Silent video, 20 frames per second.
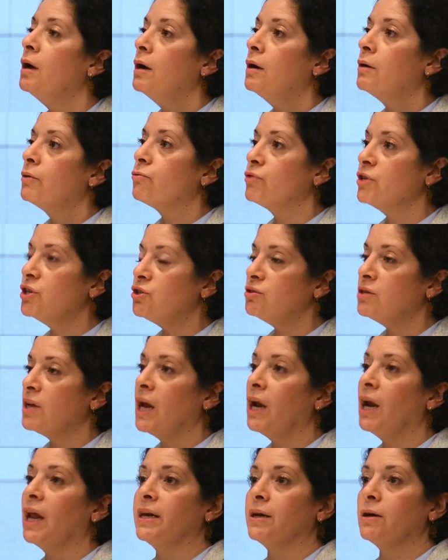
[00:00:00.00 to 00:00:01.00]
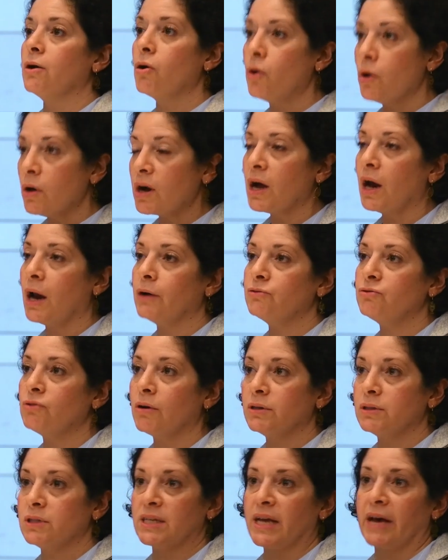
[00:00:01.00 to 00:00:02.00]
regional and local
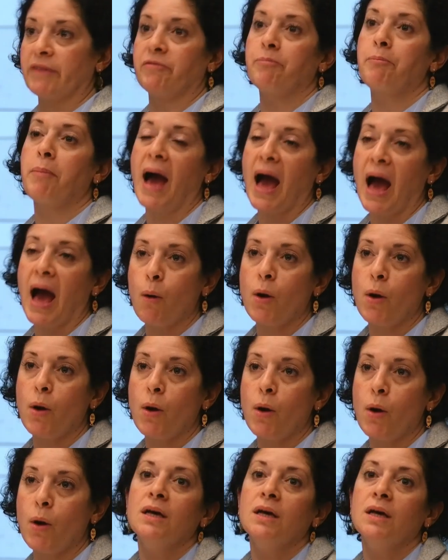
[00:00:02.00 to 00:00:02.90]
authorities have power,